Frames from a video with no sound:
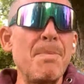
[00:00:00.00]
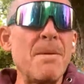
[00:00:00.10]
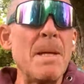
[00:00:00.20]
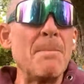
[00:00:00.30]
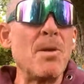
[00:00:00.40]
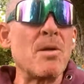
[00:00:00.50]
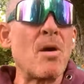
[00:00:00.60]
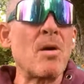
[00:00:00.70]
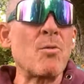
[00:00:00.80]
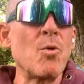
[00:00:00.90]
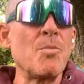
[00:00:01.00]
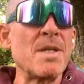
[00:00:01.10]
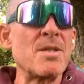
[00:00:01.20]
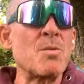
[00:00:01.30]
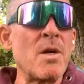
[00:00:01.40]
big people in our group,
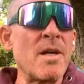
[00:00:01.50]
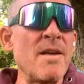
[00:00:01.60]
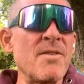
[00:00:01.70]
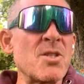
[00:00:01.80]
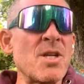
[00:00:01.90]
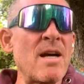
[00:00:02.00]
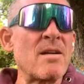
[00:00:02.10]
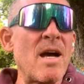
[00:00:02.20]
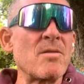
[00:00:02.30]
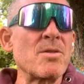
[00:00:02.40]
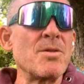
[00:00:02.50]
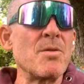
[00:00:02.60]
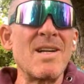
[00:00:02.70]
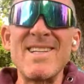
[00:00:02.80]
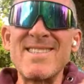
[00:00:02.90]
I just want to give a shout out
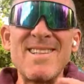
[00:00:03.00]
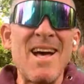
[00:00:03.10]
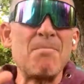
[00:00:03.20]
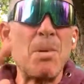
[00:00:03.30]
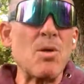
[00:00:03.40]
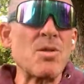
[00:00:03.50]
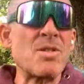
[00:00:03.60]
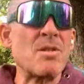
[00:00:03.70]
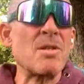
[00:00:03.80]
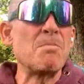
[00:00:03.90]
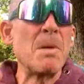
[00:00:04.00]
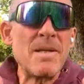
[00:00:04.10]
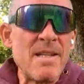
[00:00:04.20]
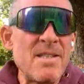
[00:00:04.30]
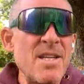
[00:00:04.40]
to, and it's not personal,
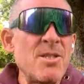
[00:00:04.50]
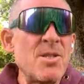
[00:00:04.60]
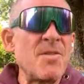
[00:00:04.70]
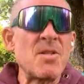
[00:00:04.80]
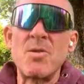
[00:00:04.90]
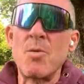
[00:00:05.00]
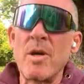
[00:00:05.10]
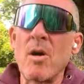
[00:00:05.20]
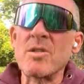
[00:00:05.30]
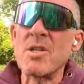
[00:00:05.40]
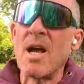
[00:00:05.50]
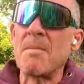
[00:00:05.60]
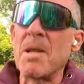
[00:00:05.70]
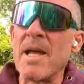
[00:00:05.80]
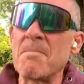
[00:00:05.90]
but it's each of us doing our
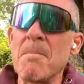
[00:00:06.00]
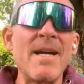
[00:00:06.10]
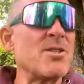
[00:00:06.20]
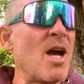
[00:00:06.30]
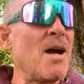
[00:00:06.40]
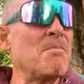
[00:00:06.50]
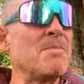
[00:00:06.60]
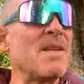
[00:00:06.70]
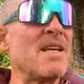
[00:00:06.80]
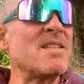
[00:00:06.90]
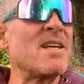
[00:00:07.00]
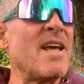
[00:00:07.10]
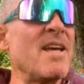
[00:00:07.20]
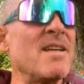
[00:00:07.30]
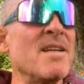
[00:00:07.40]
job. Like my job, they said,
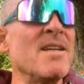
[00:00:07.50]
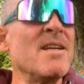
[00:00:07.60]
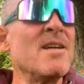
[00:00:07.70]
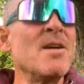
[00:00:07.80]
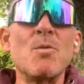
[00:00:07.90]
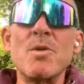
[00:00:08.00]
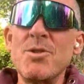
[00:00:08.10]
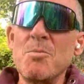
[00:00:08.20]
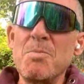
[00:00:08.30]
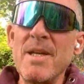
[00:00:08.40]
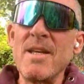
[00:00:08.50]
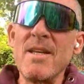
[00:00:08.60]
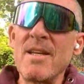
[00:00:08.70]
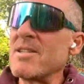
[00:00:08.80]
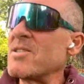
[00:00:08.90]
hey, would you
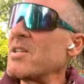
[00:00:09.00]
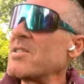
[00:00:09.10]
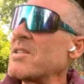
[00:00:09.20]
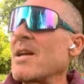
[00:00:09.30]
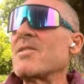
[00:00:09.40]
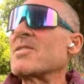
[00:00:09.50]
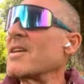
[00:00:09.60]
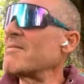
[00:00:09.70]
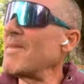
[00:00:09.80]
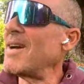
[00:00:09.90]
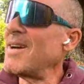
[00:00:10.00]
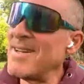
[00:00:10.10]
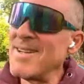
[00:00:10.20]
be consistent? I was like, no,